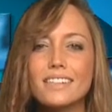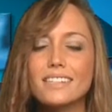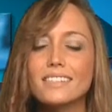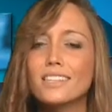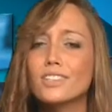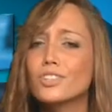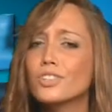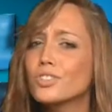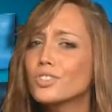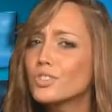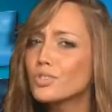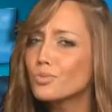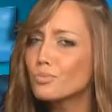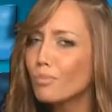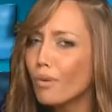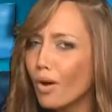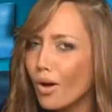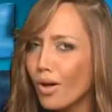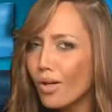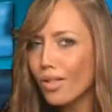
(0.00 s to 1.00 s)
to such a
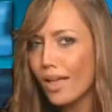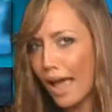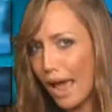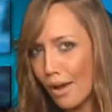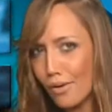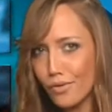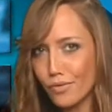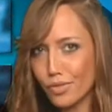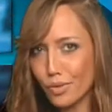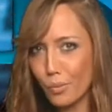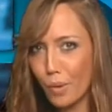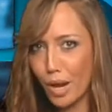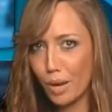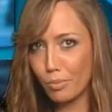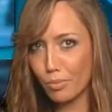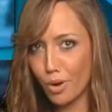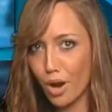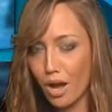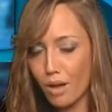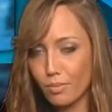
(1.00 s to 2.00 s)
small, out of the way
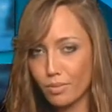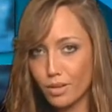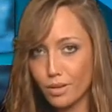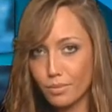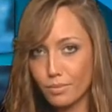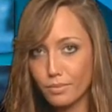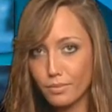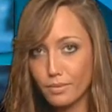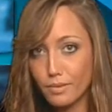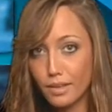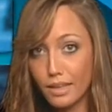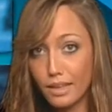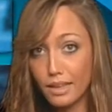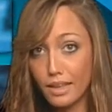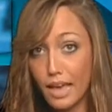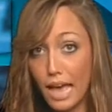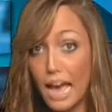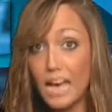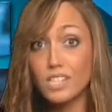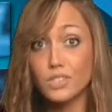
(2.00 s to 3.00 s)
problem.
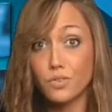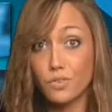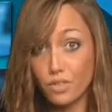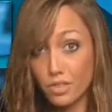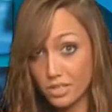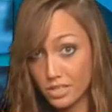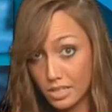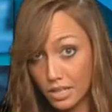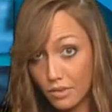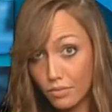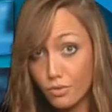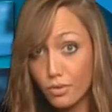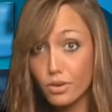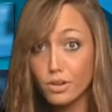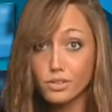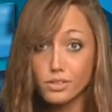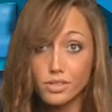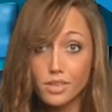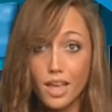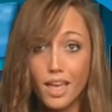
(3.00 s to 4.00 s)
As for the
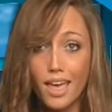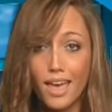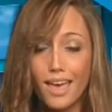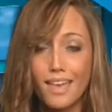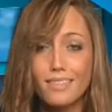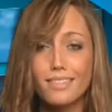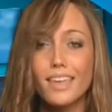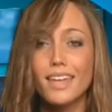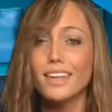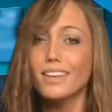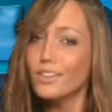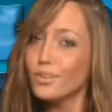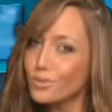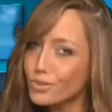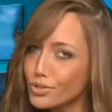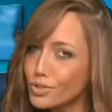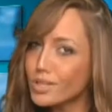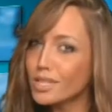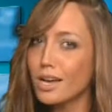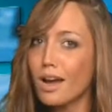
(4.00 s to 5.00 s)
sufferers, they
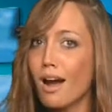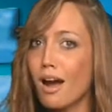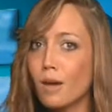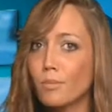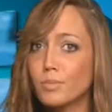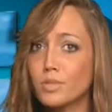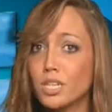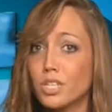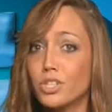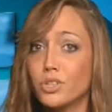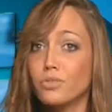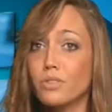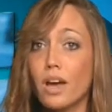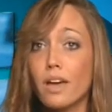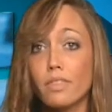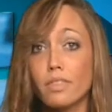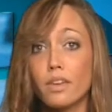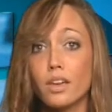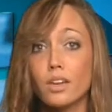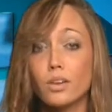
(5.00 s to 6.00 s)
usually opt to do
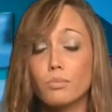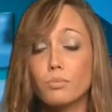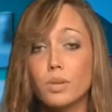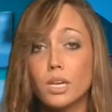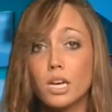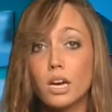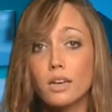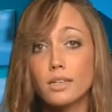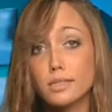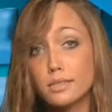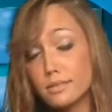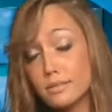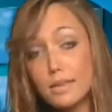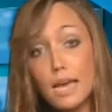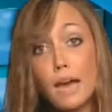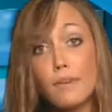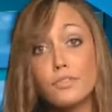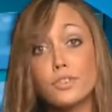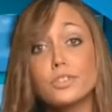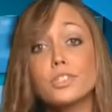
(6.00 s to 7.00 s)
nothing because
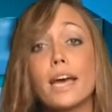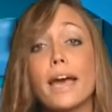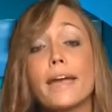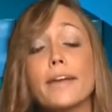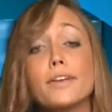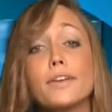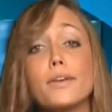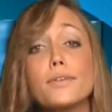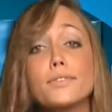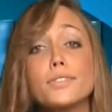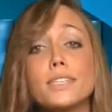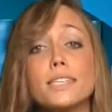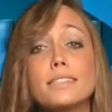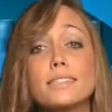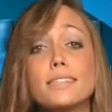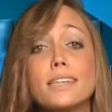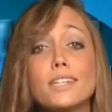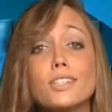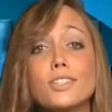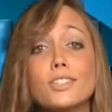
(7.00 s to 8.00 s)
after
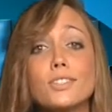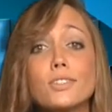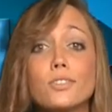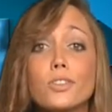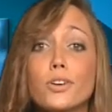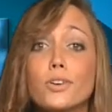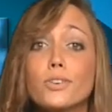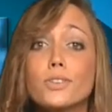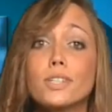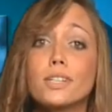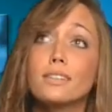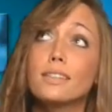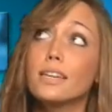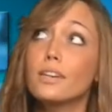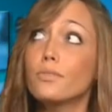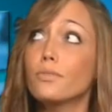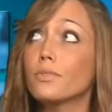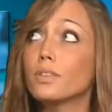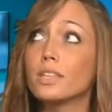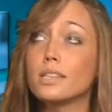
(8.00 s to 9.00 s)
diagnosis, they just learn to
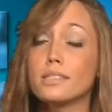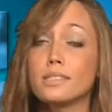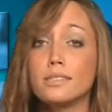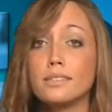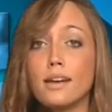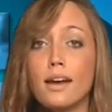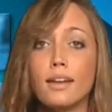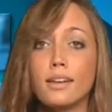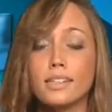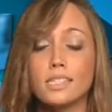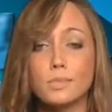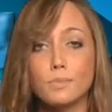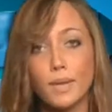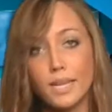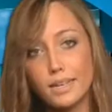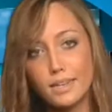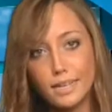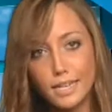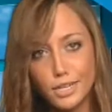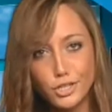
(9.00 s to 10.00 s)
live with this non
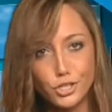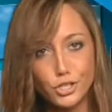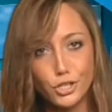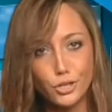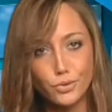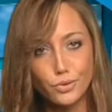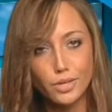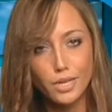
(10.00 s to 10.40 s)
expanding issue.